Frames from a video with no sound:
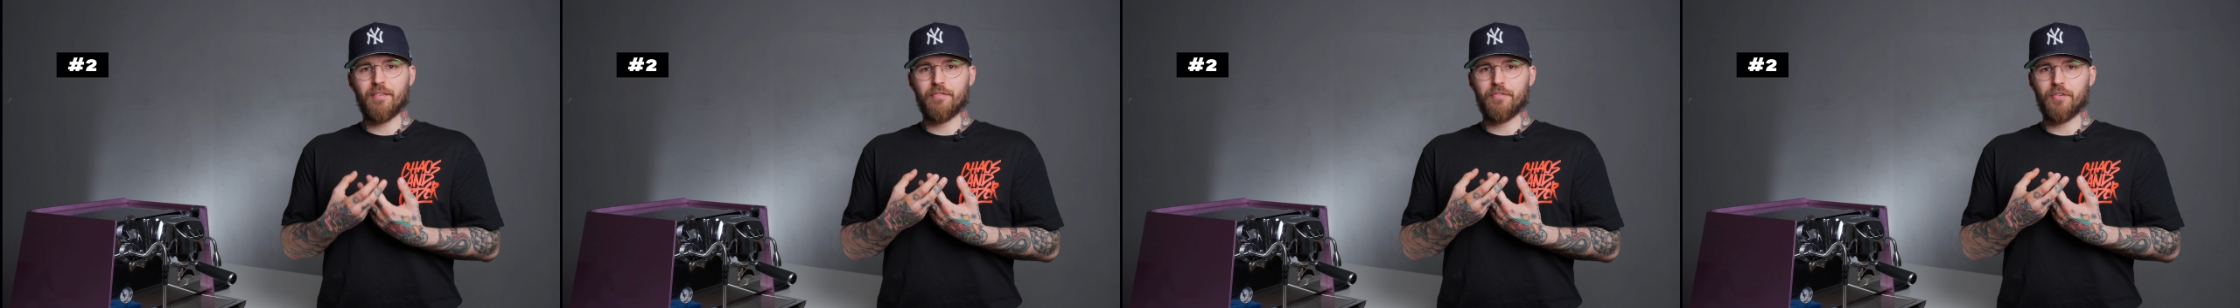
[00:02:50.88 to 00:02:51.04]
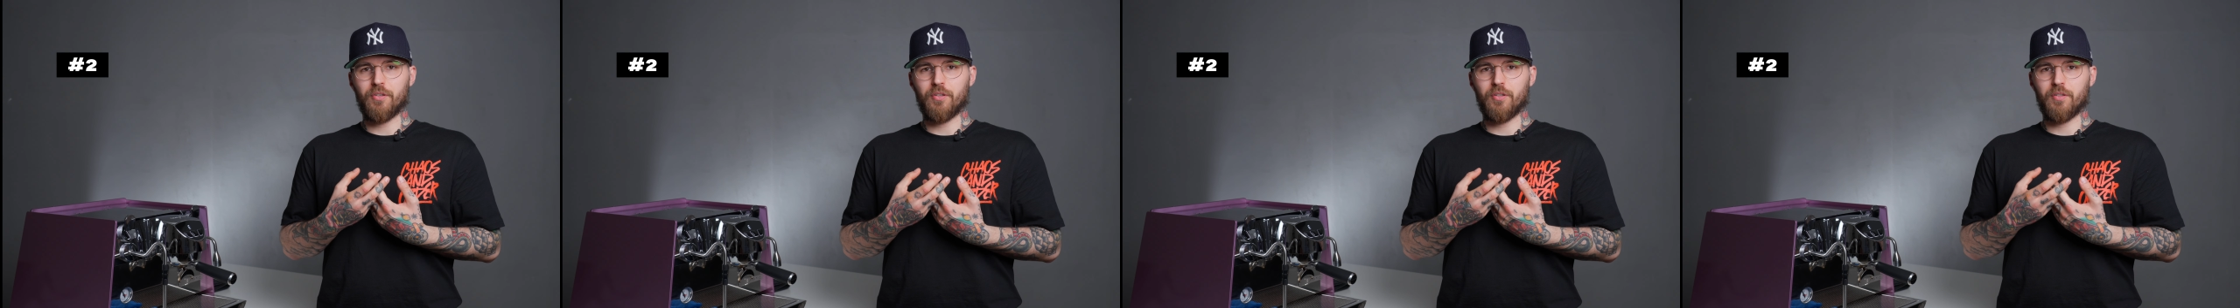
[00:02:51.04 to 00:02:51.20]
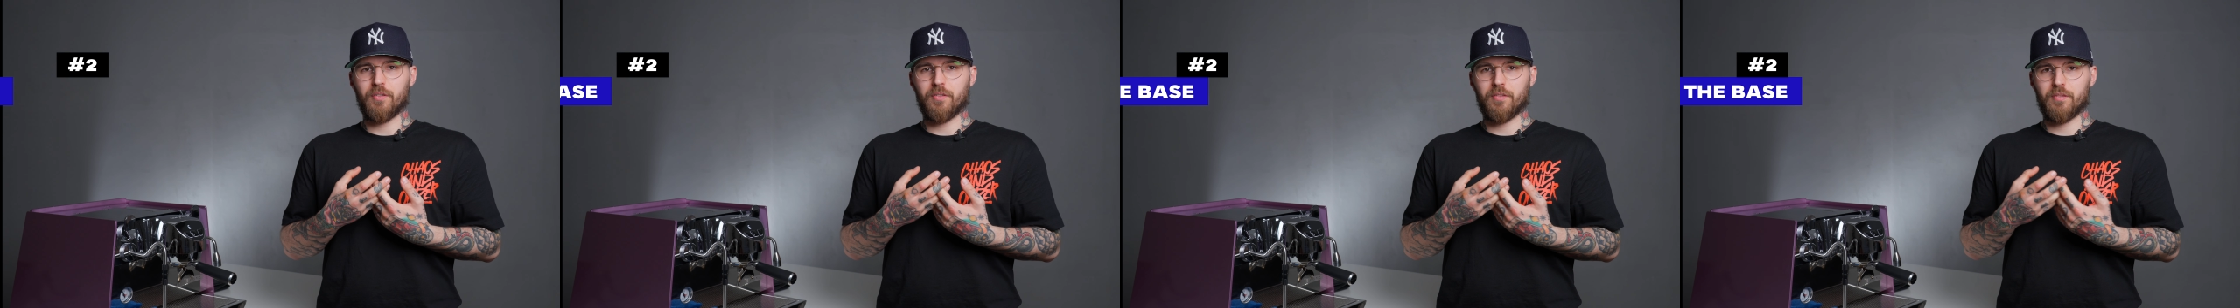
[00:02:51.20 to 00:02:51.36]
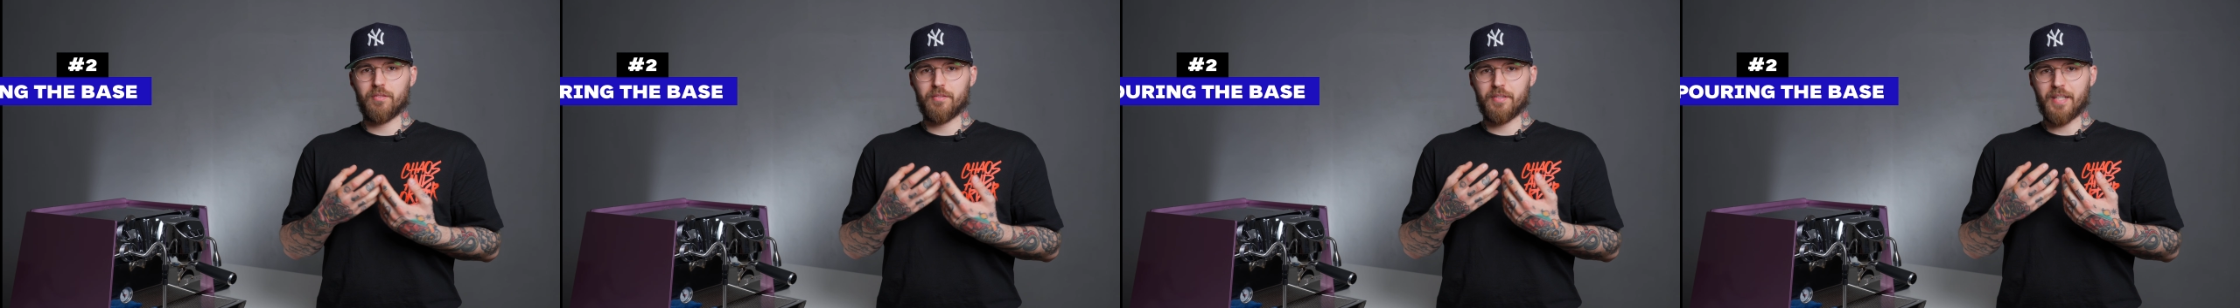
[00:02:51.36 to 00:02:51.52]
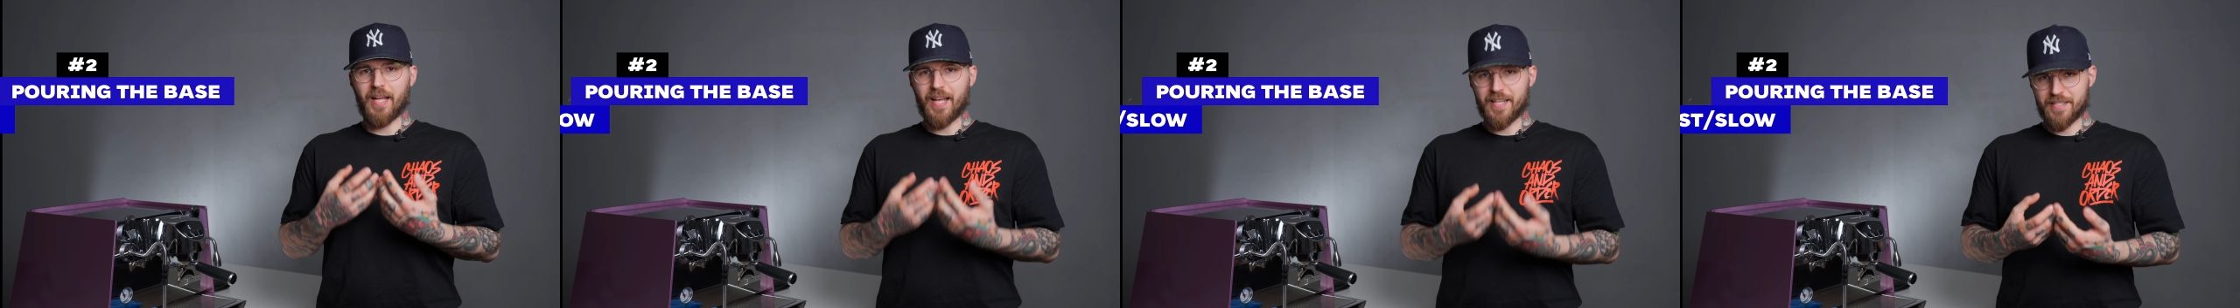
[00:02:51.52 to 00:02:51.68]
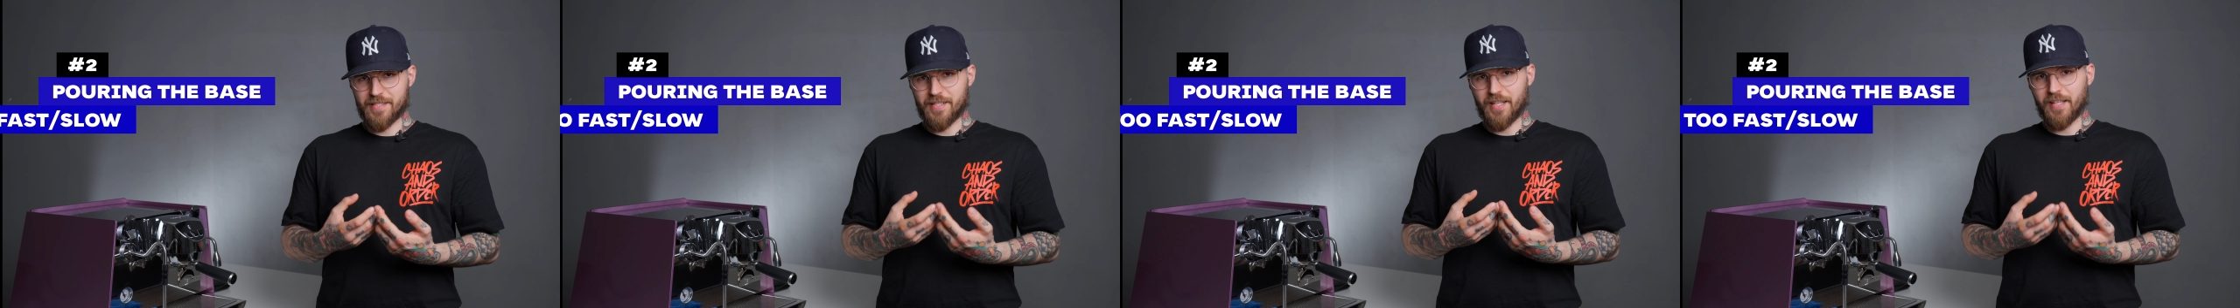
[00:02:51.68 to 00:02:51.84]
for
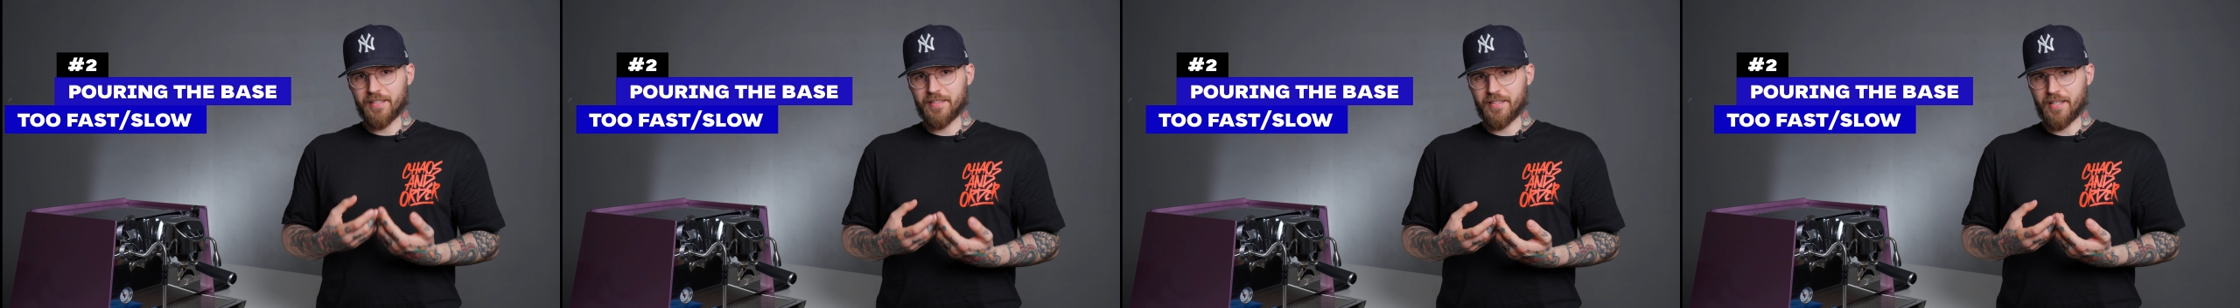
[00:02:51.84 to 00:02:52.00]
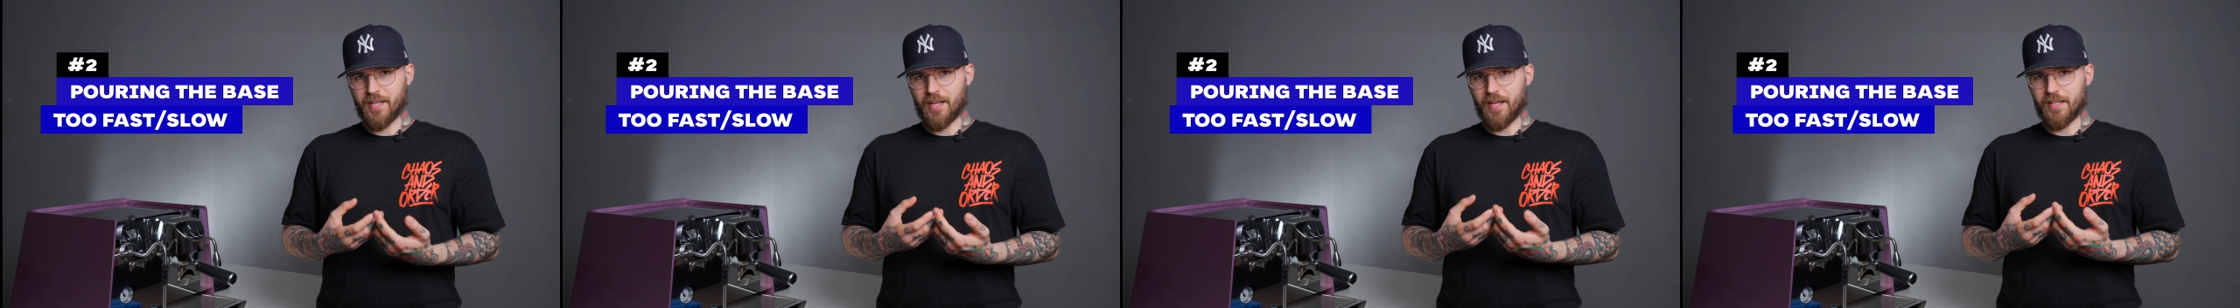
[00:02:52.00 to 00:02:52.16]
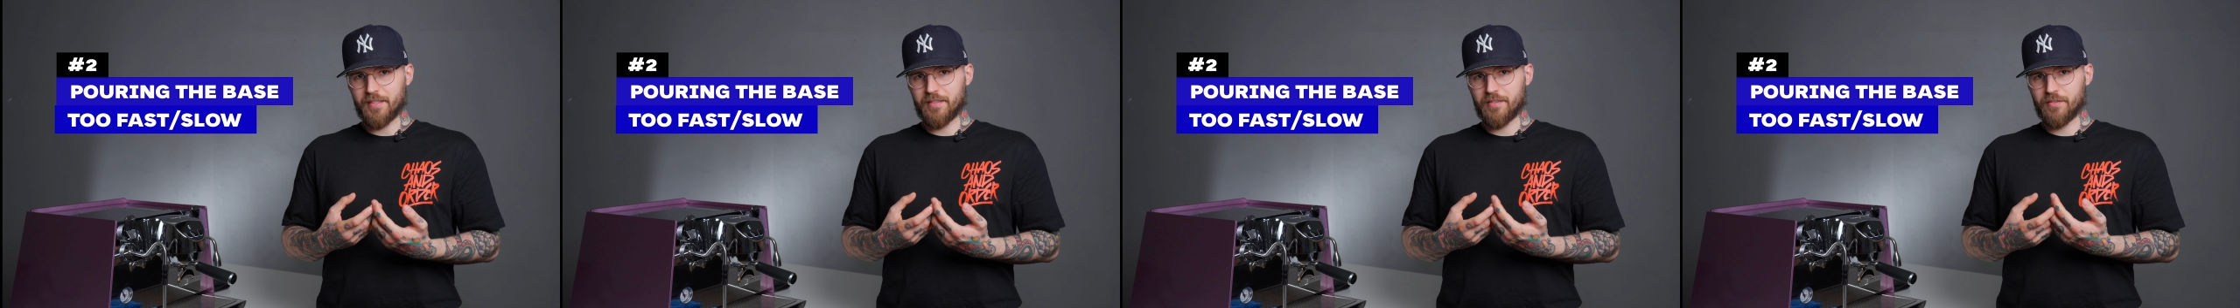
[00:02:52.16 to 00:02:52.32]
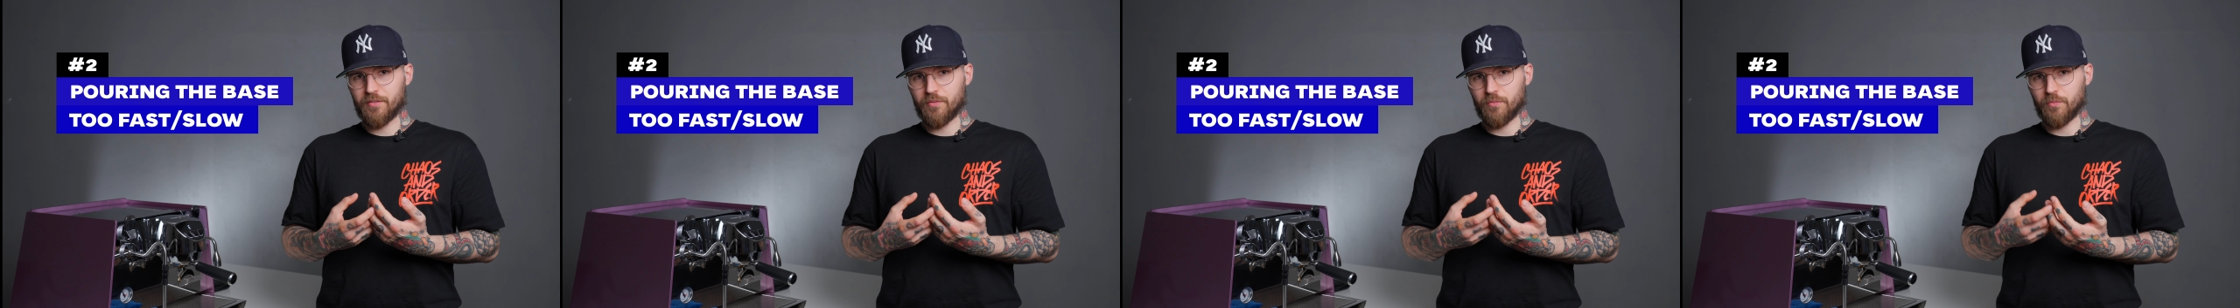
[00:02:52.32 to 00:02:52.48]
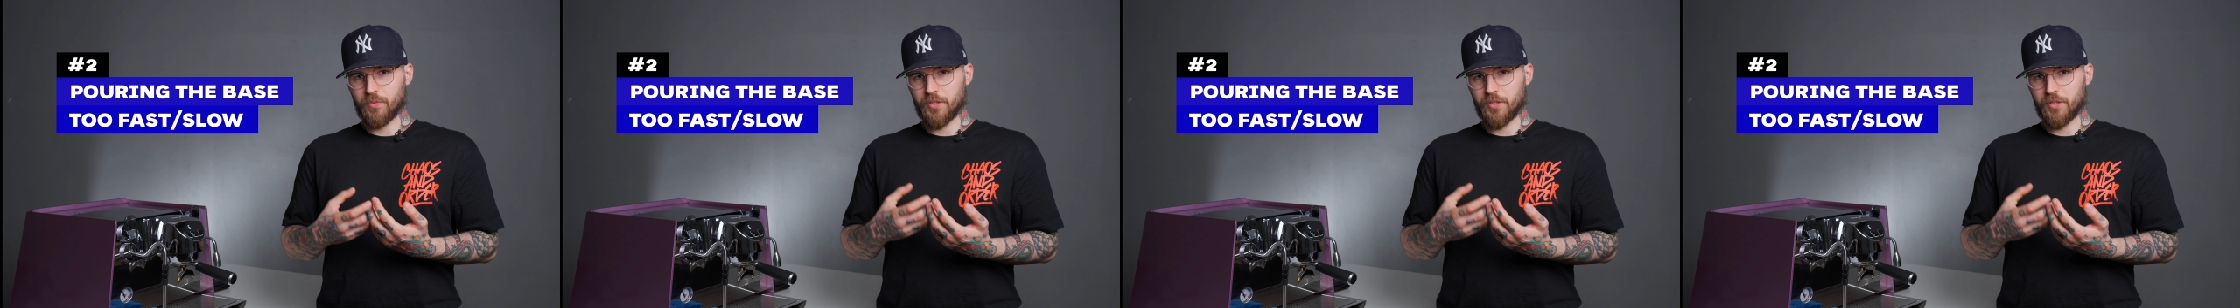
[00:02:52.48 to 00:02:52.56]
nice latte art